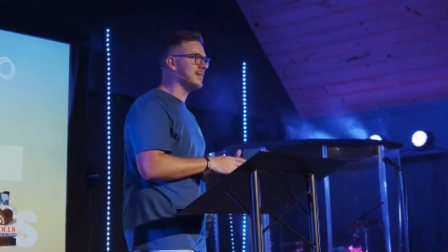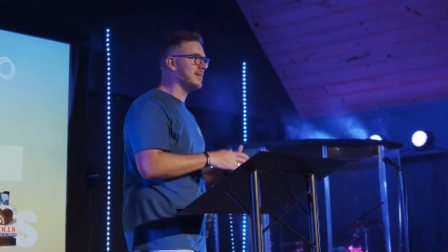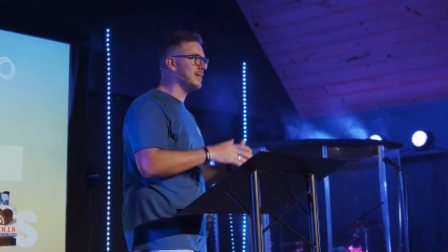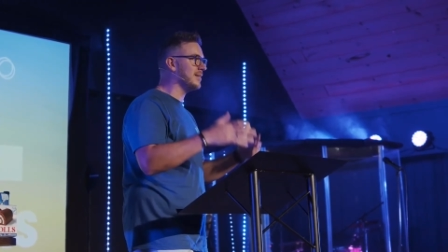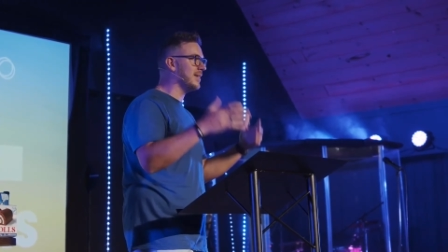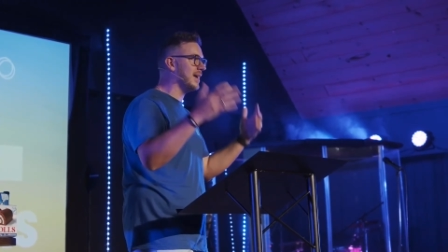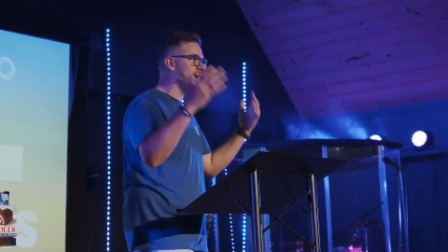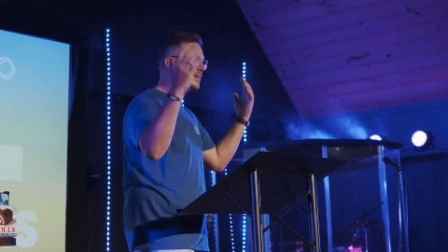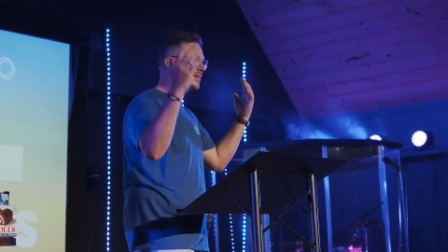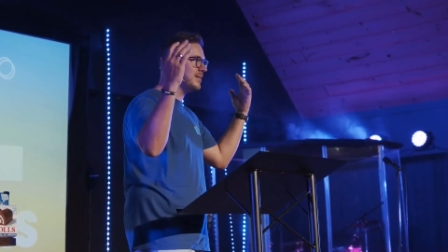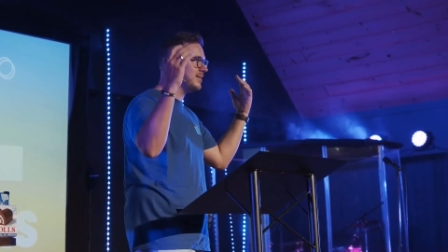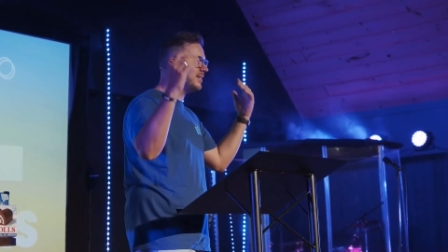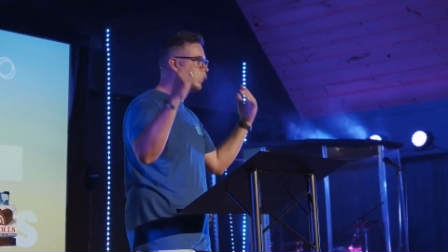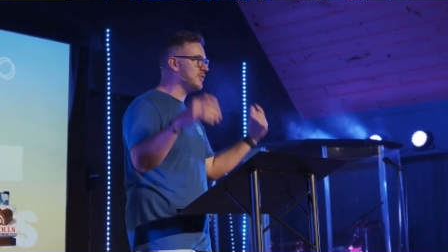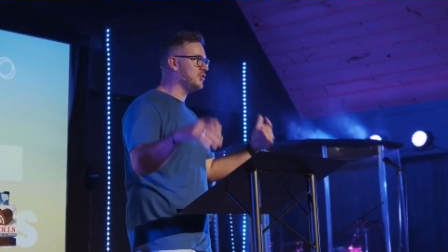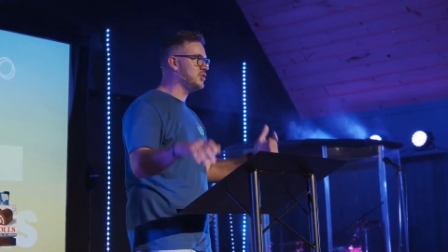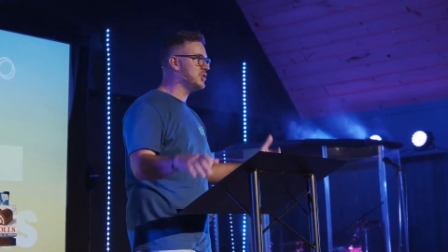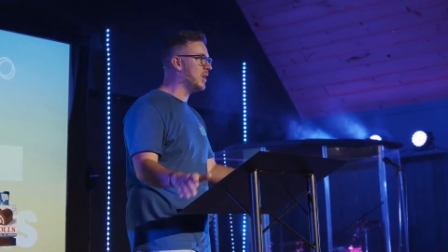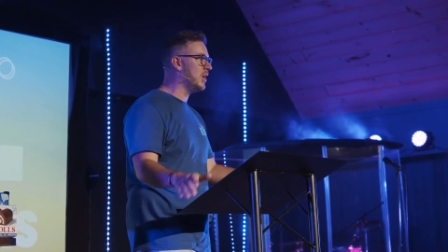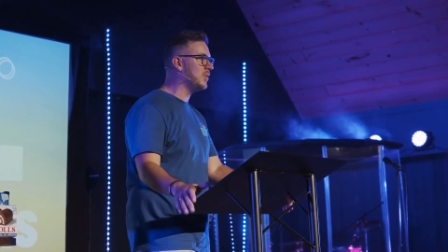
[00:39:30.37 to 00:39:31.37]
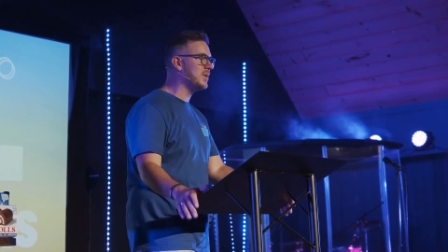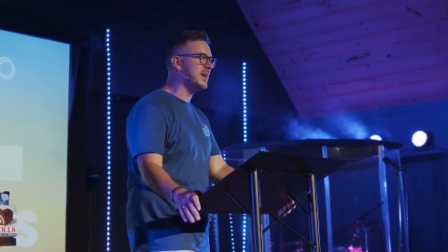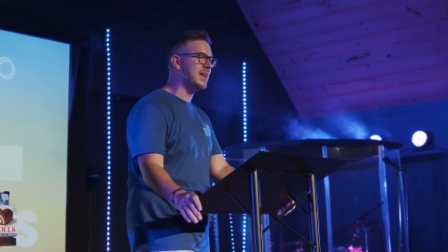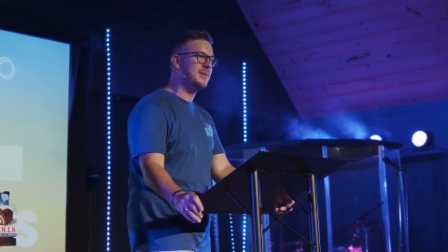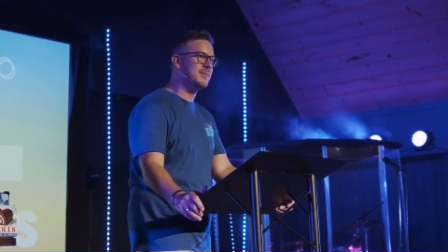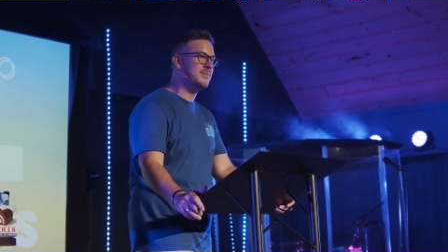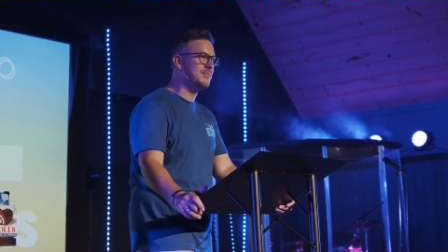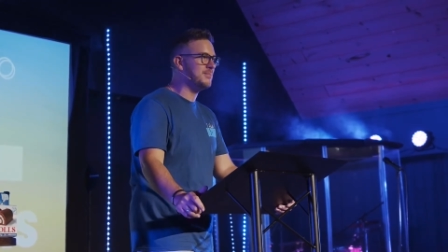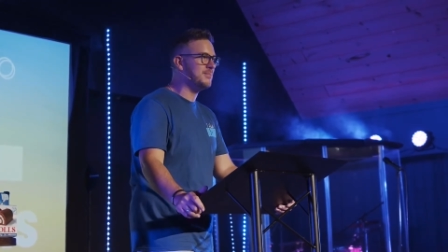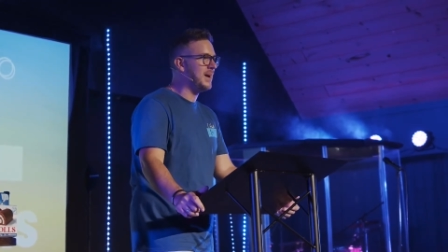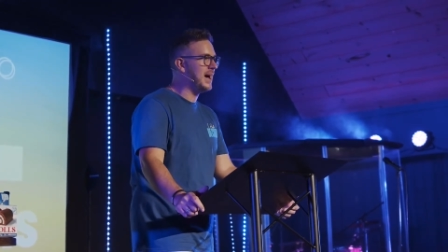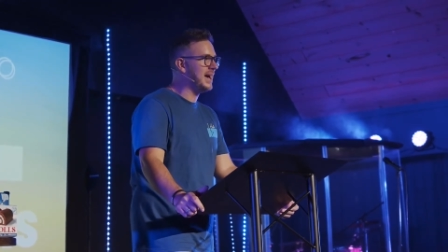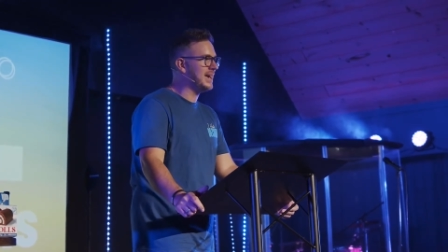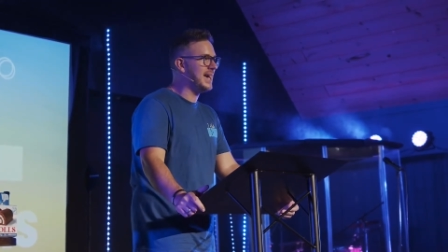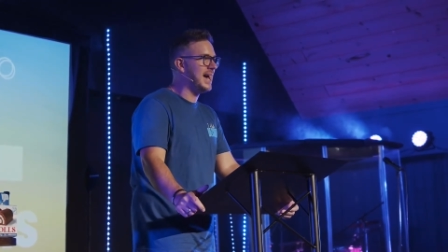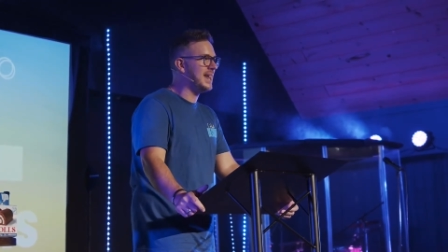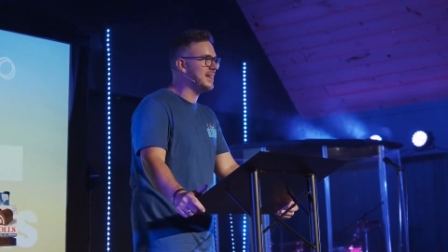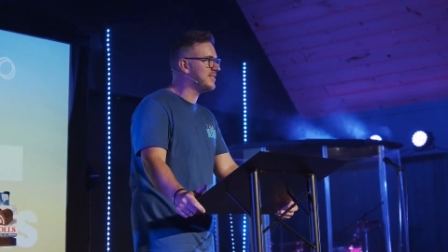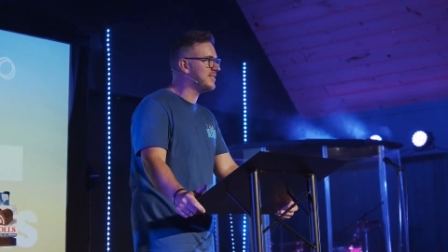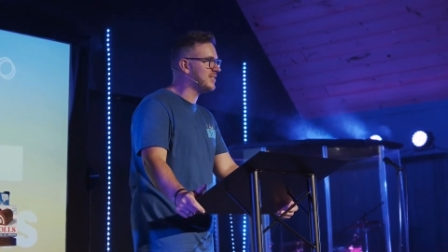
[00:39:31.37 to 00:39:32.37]
like joke and my
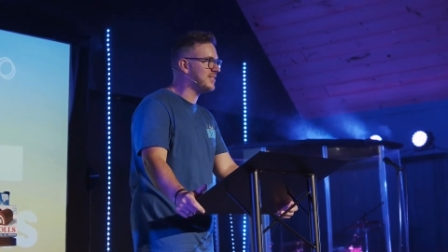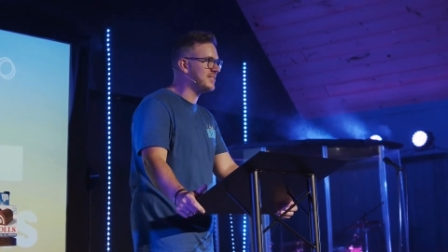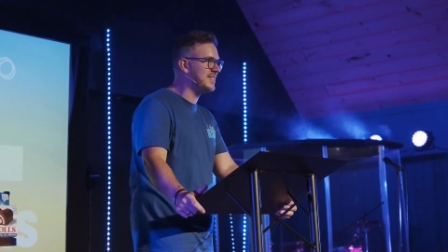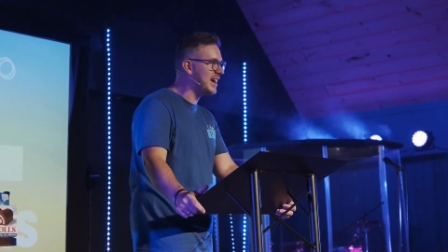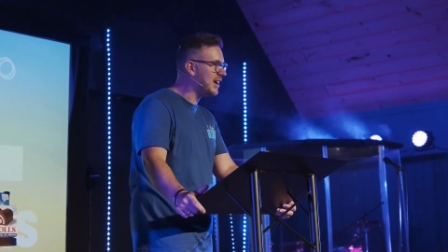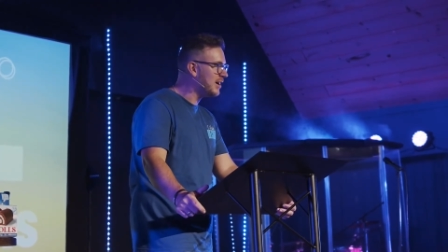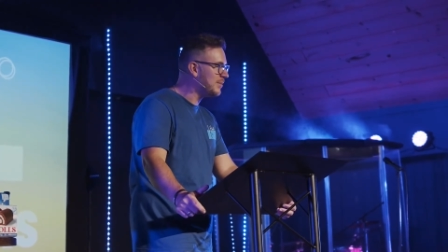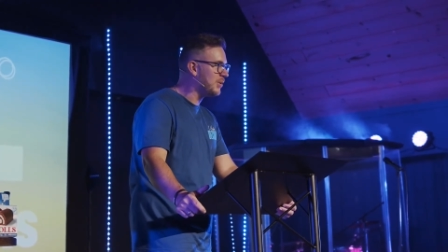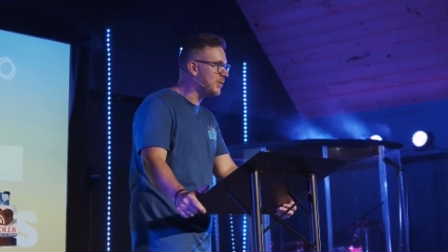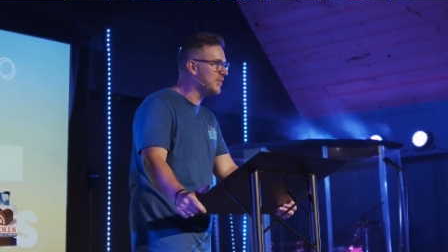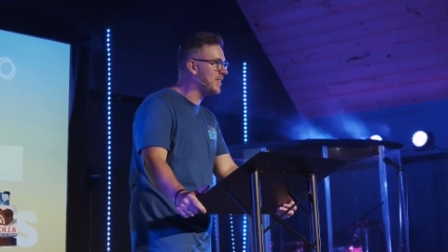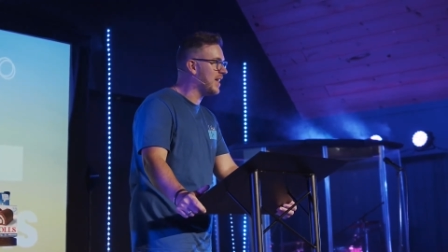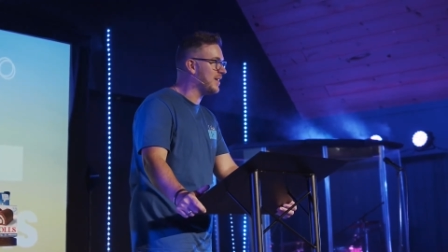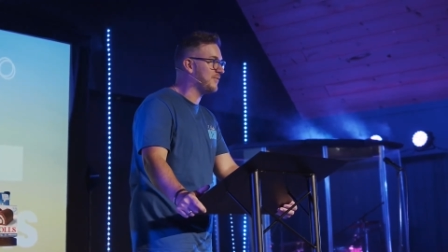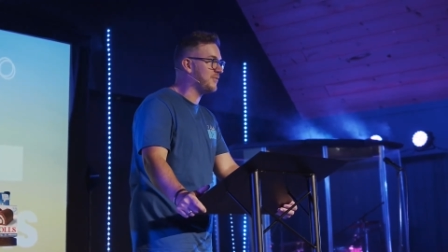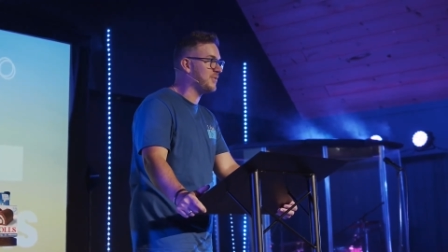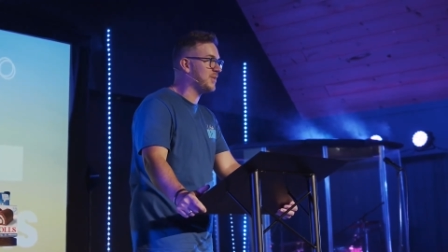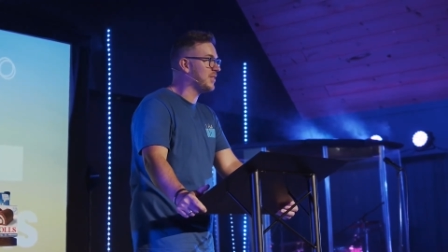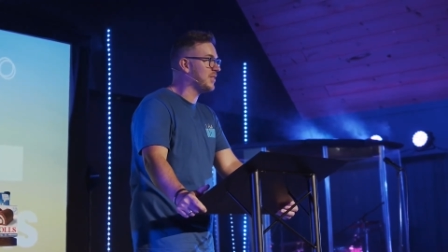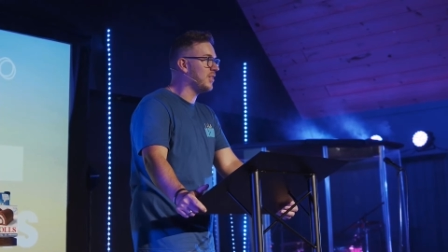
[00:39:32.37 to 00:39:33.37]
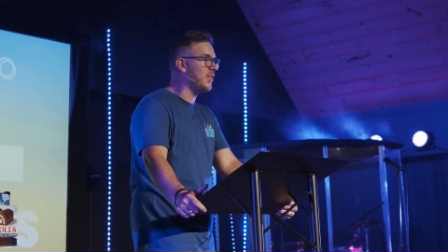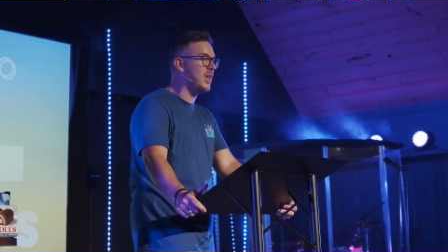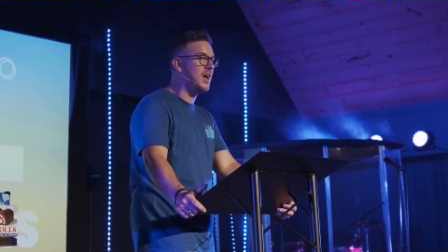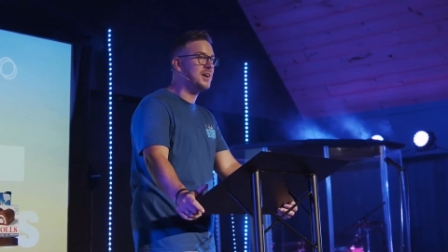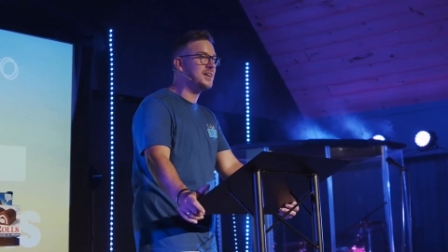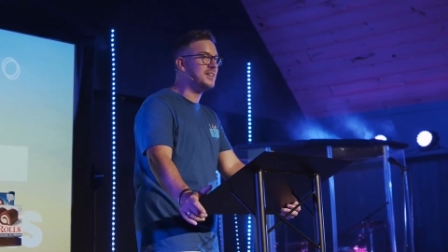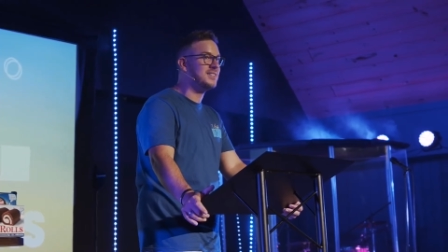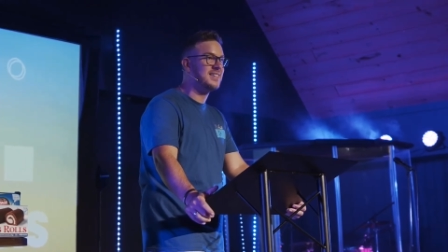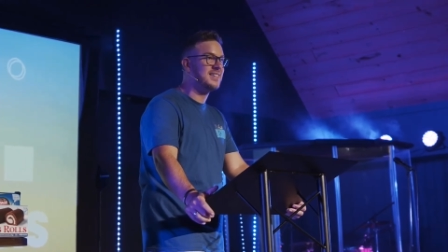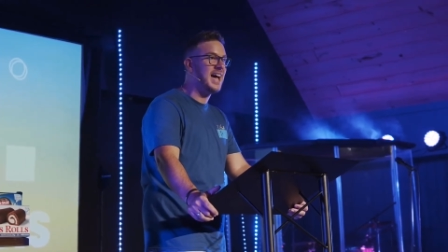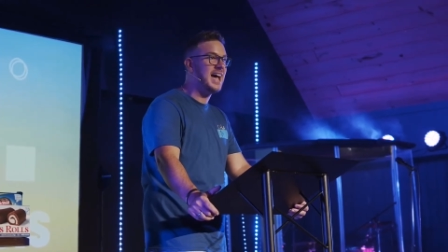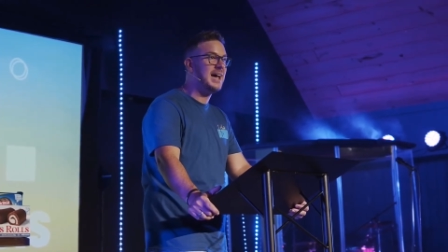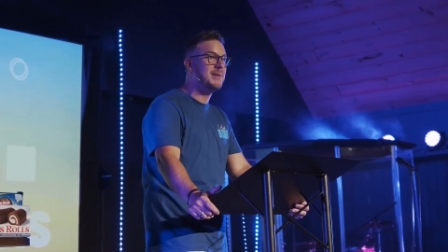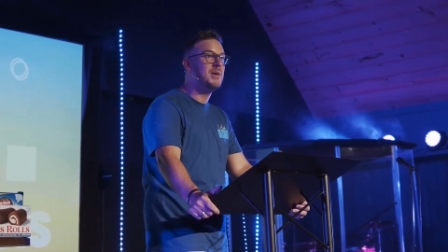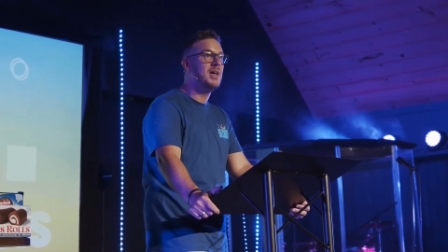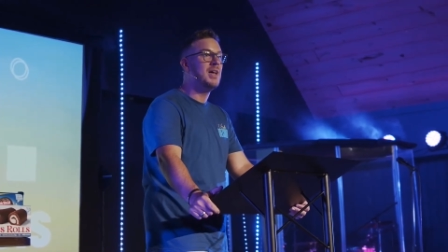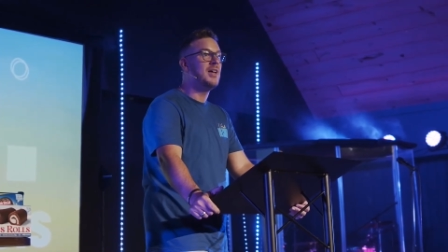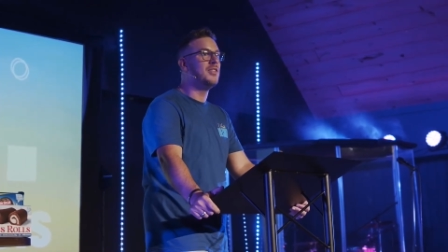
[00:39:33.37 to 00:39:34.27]
god it's just terrible that for the longest time